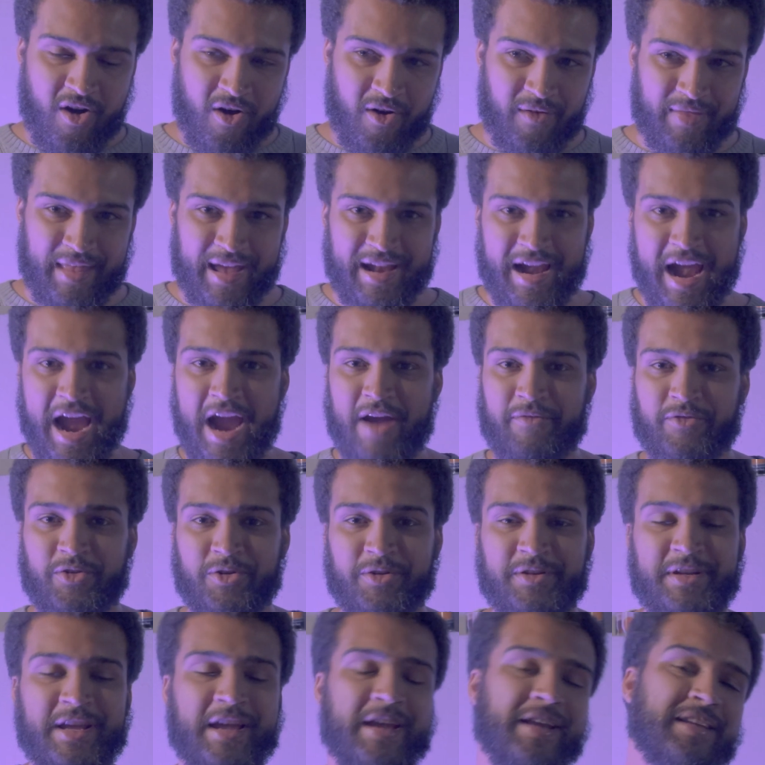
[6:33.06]
on that
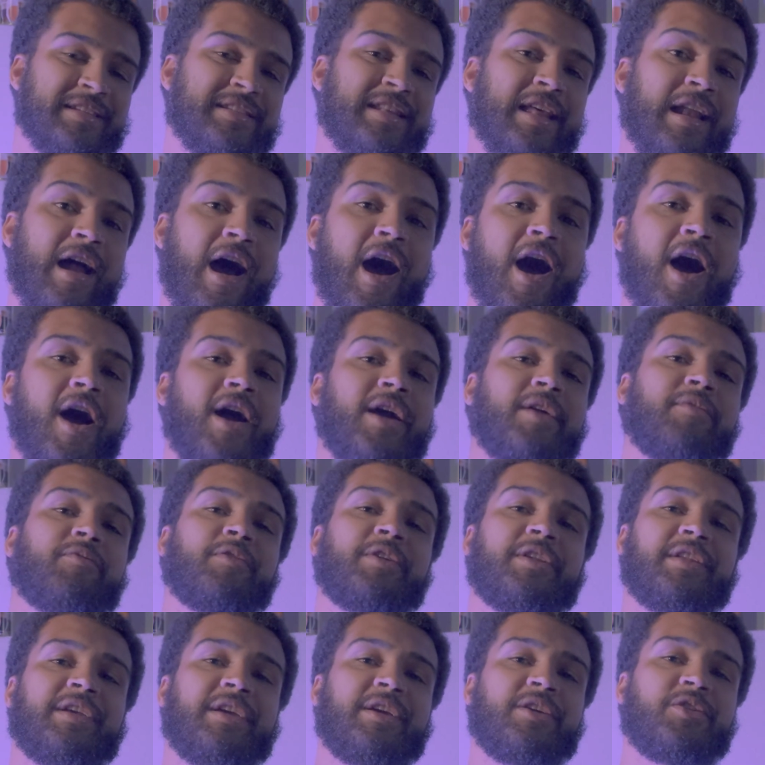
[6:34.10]
aftertaste that I
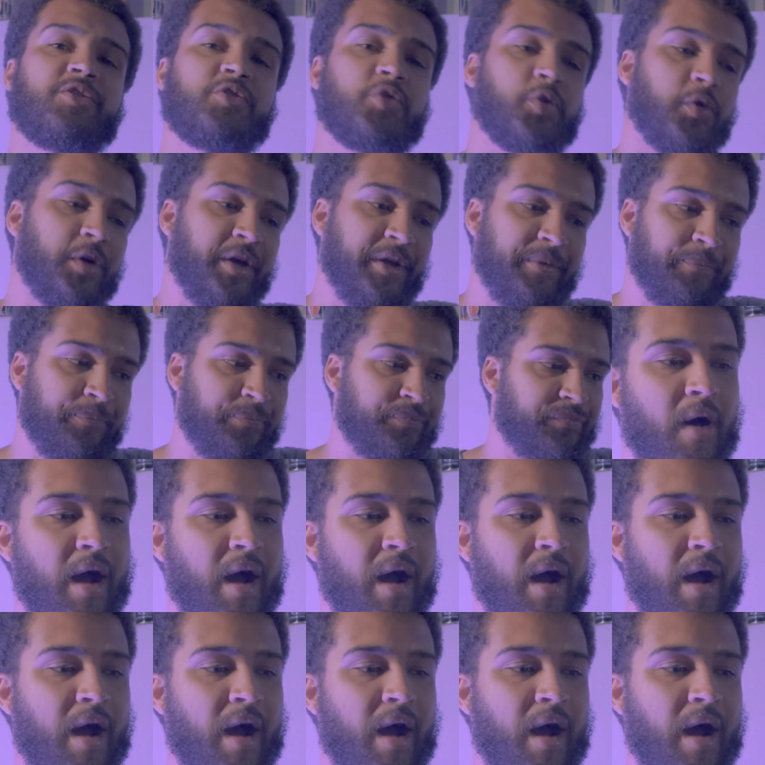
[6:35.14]
really enjoy.